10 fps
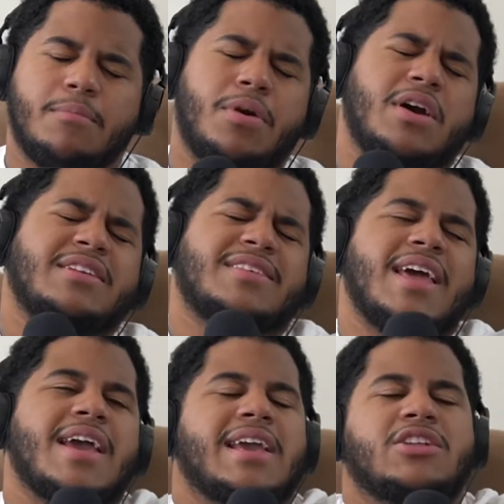Bro, it's
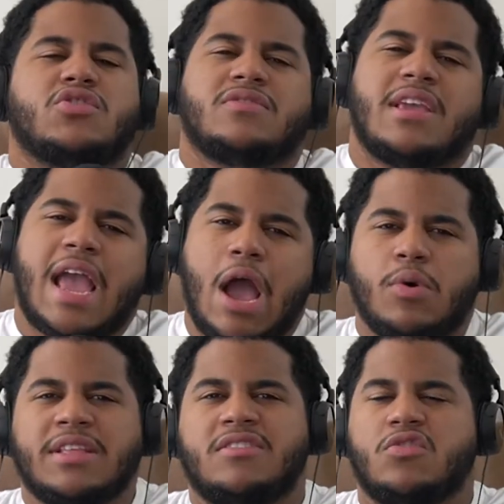kind of interesting
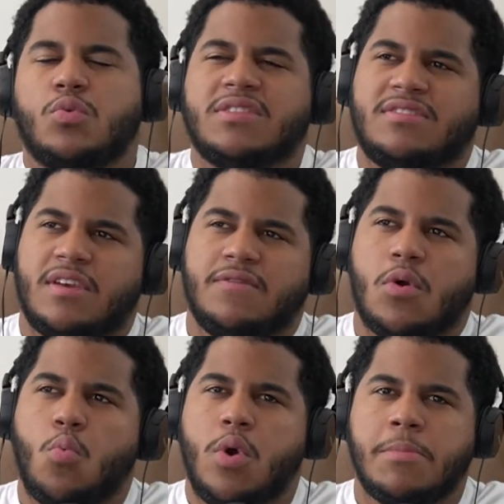how intuitive
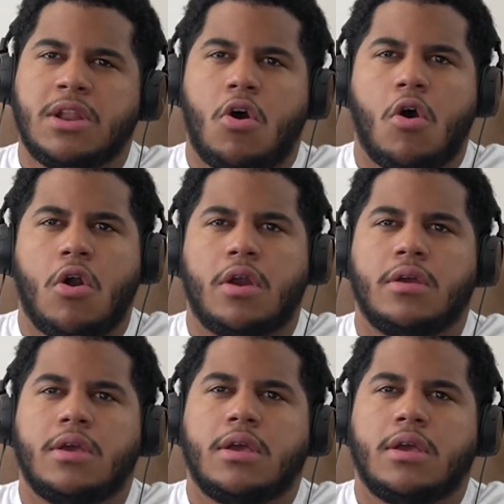women are.